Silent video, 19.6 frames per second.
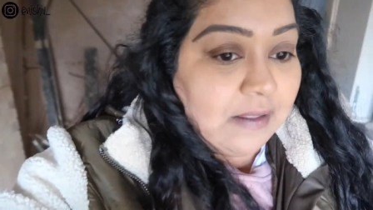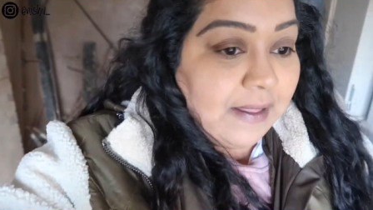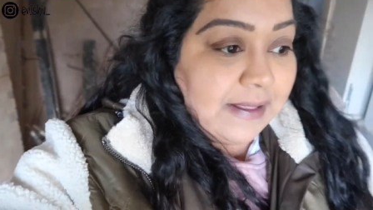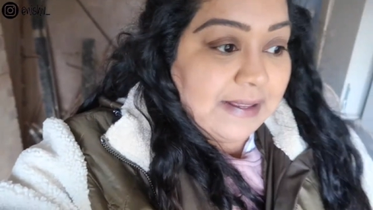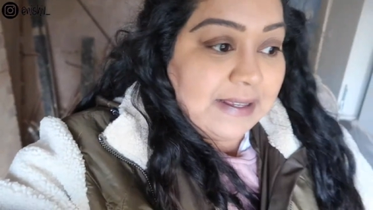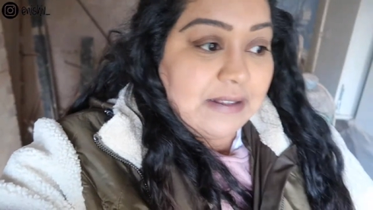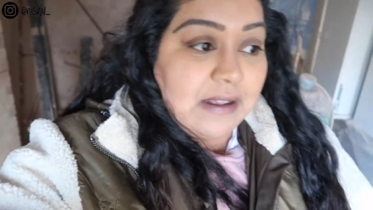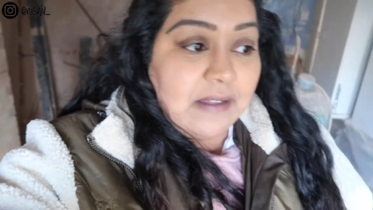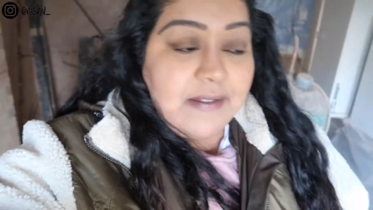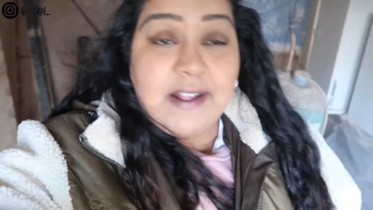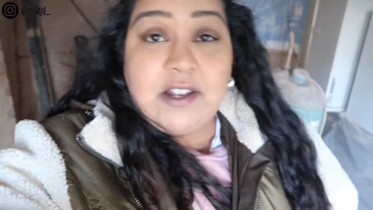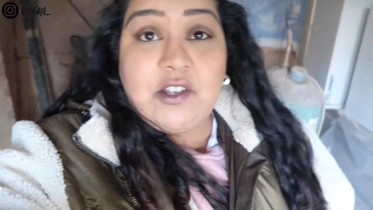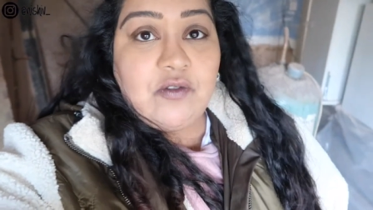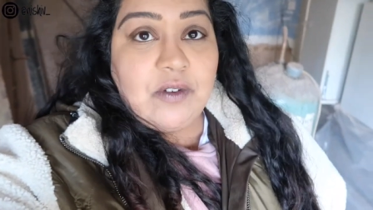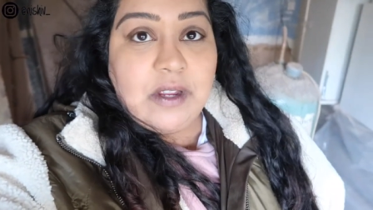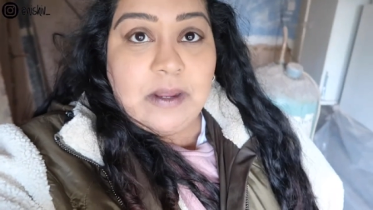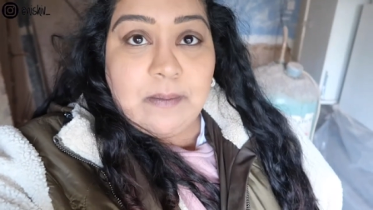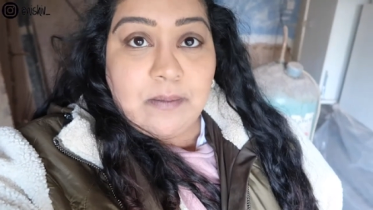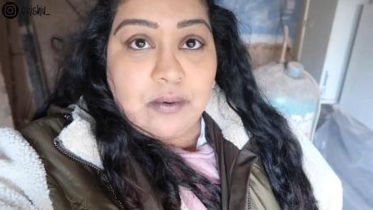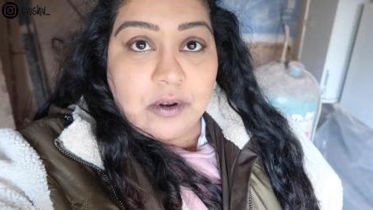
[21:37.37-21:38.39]
this is like their
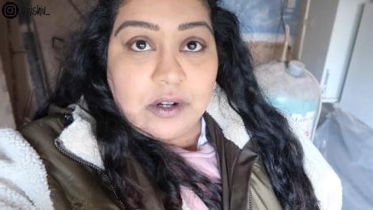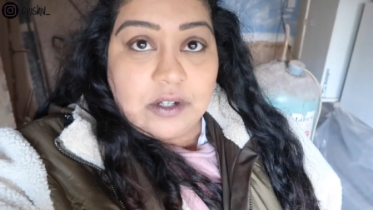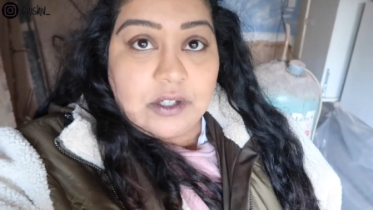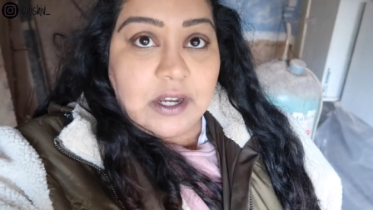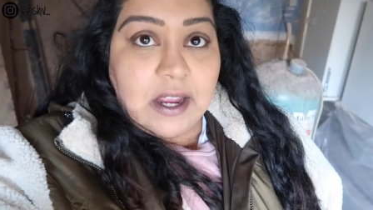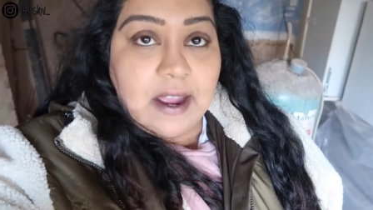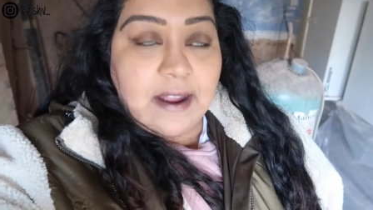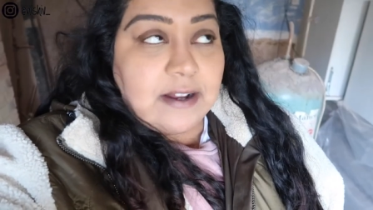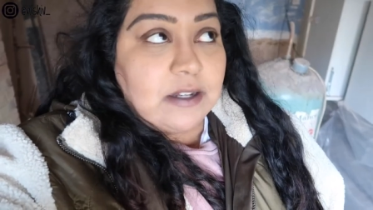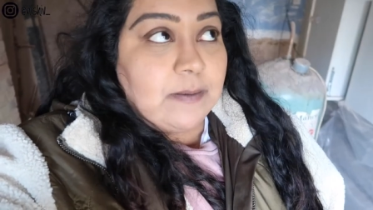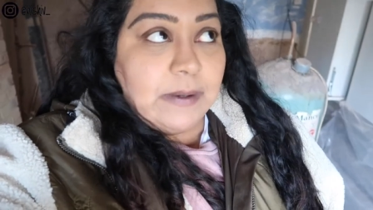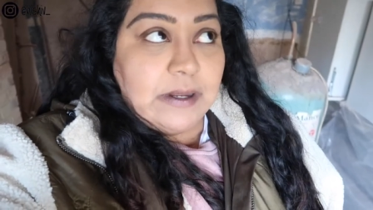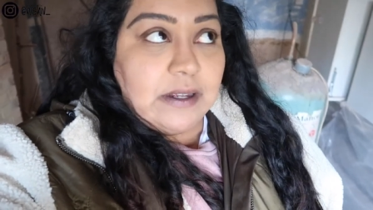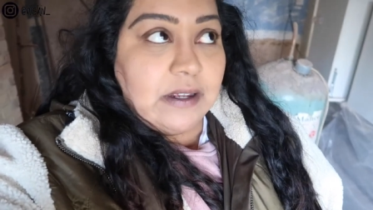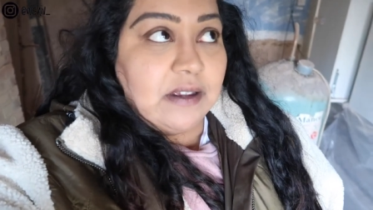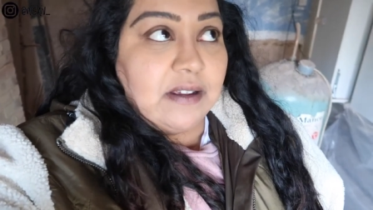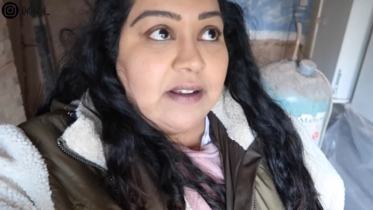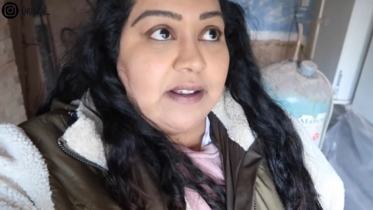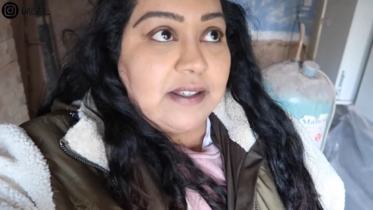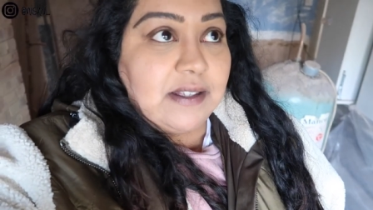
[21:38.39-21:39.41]
dream project
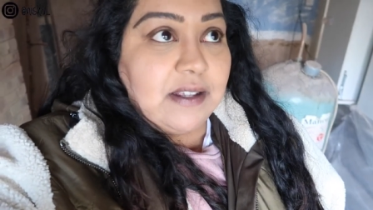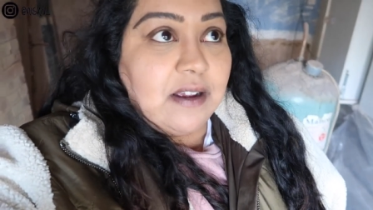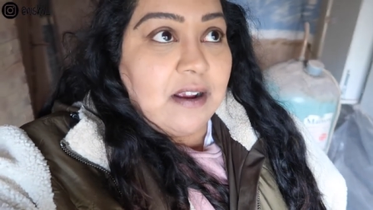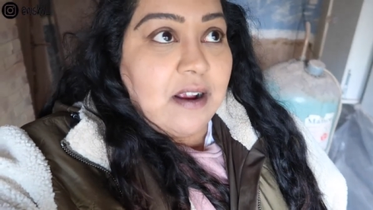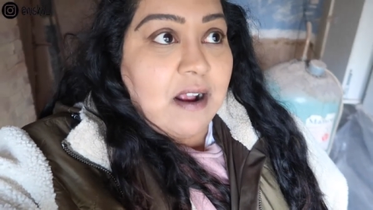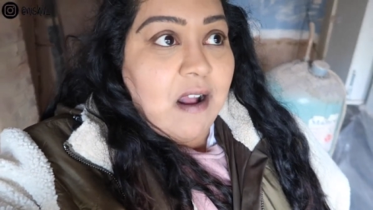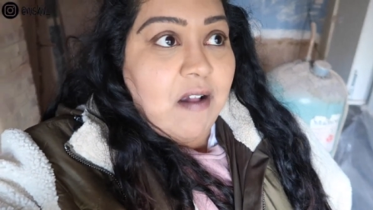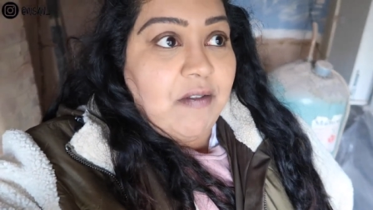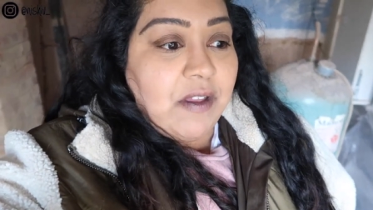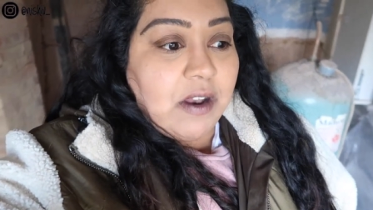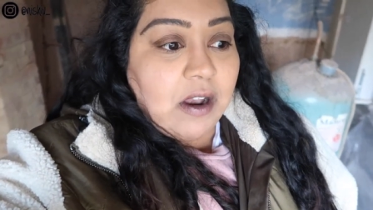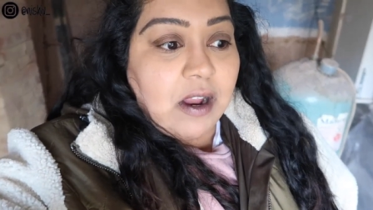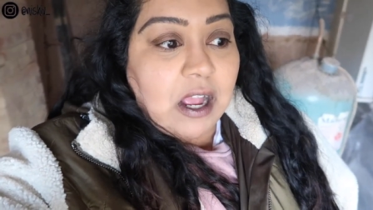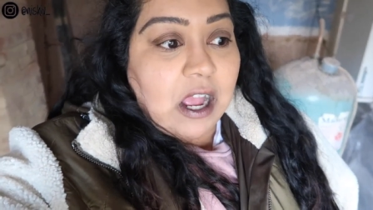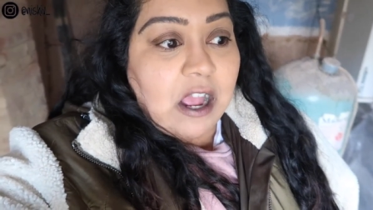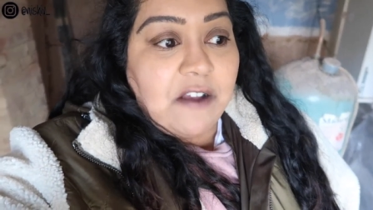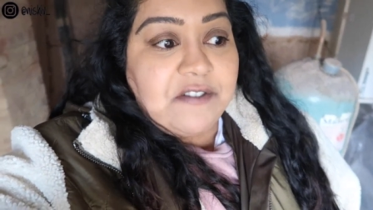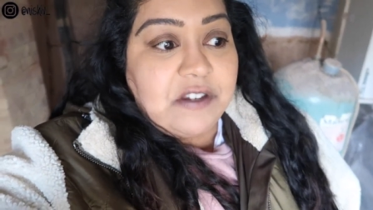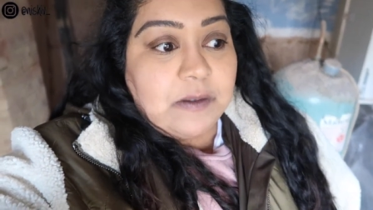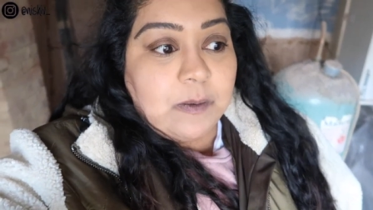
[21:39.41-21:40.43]
because they don't
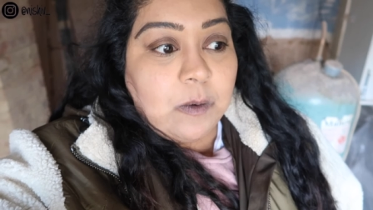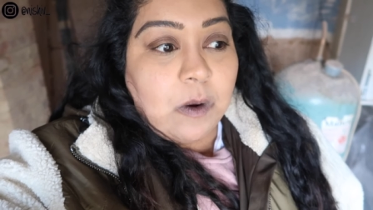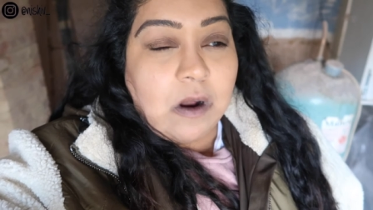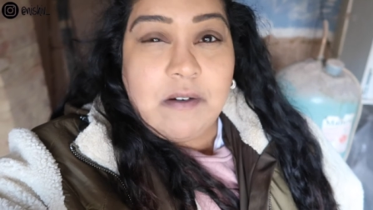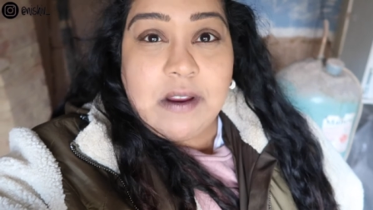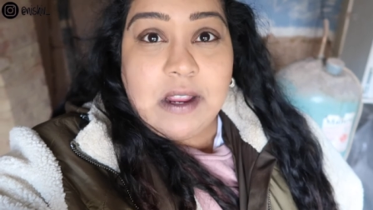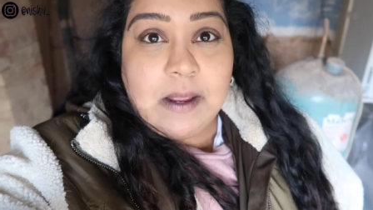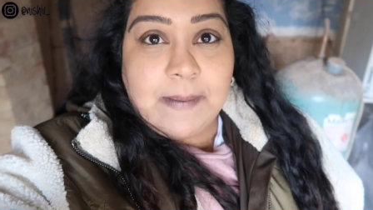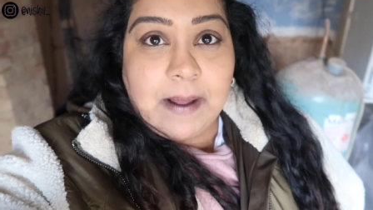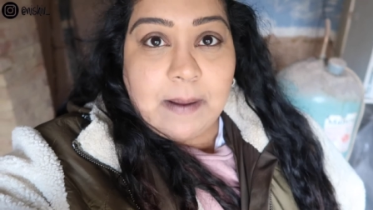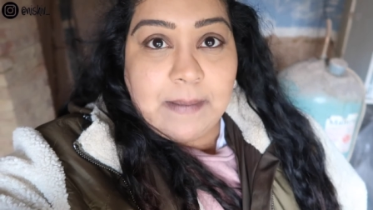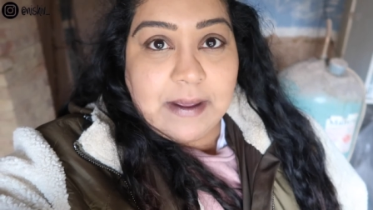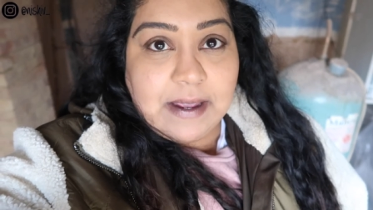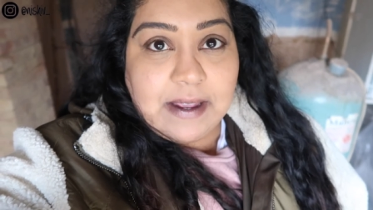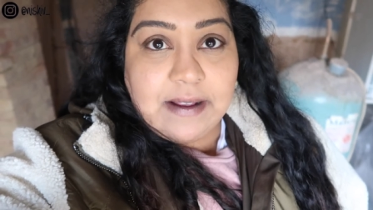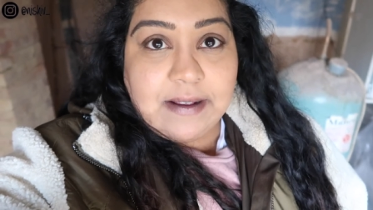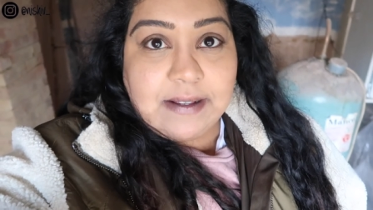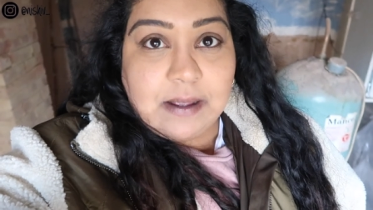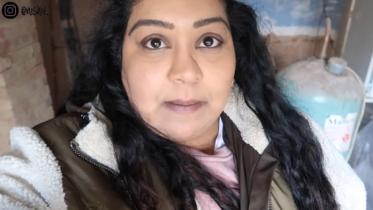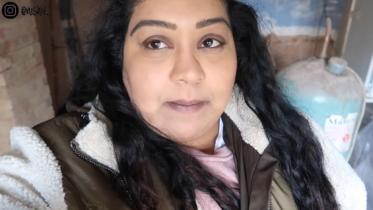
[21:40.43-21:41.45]
have to worry about
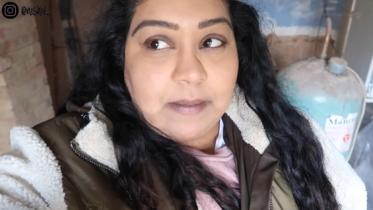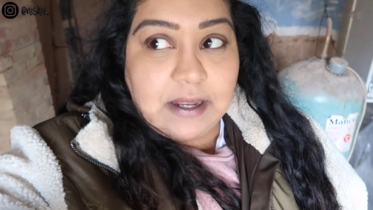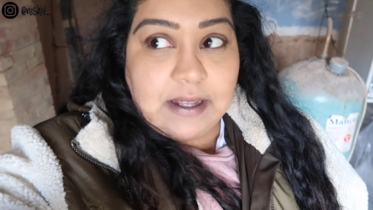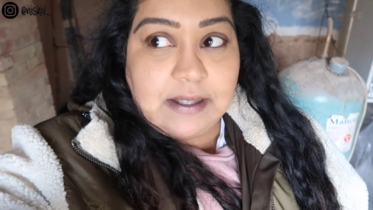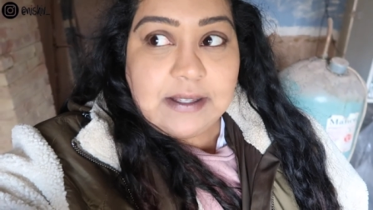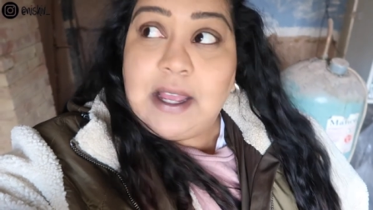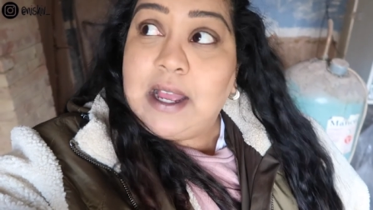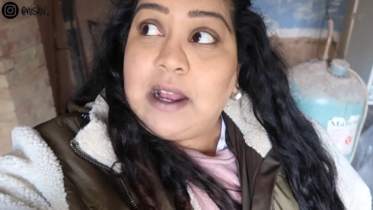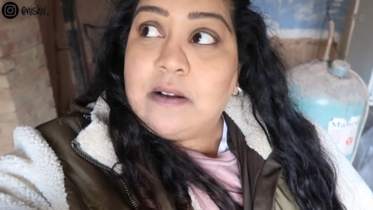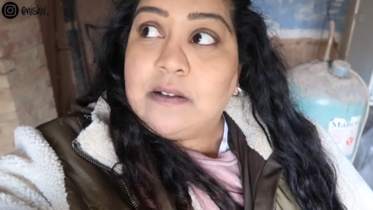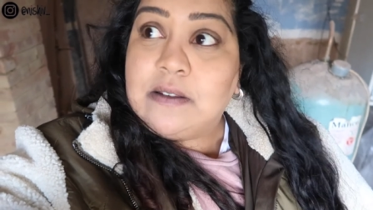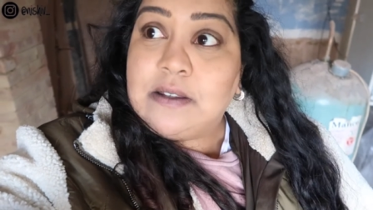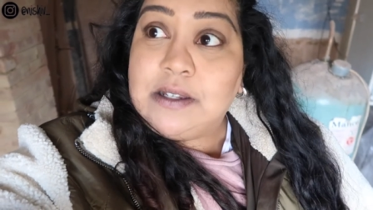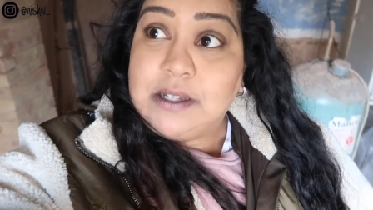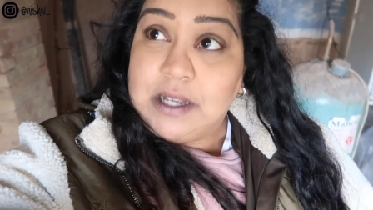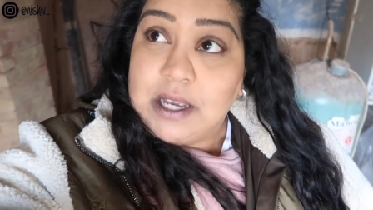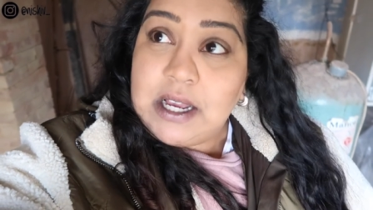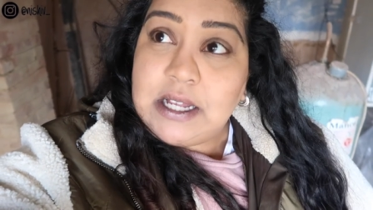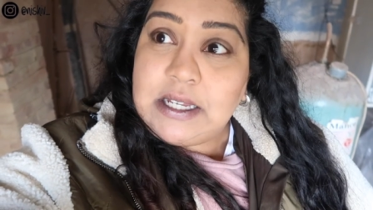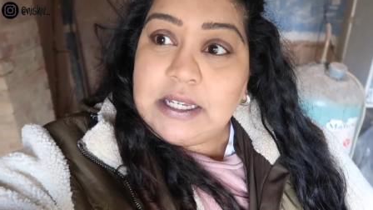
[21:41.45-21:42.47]
making somebody's house
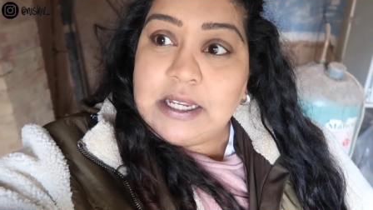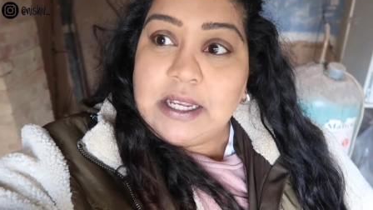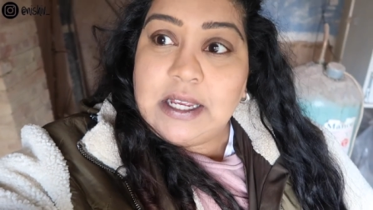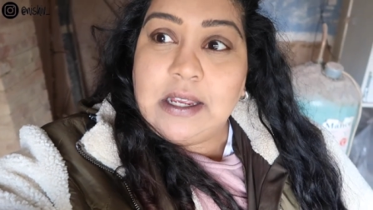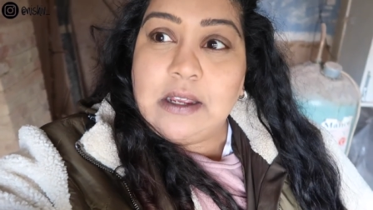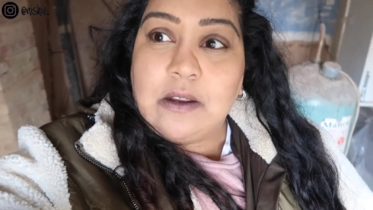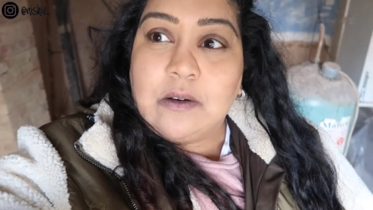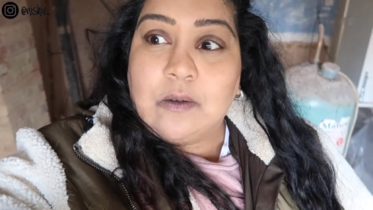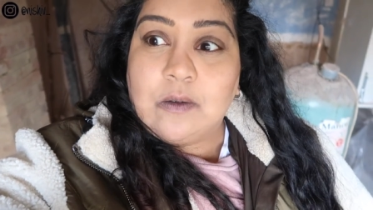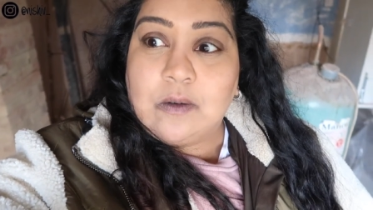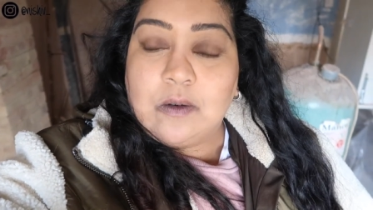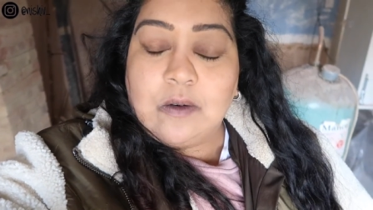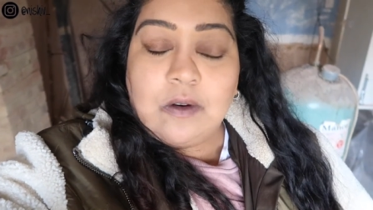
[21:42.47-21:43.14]
dirty or,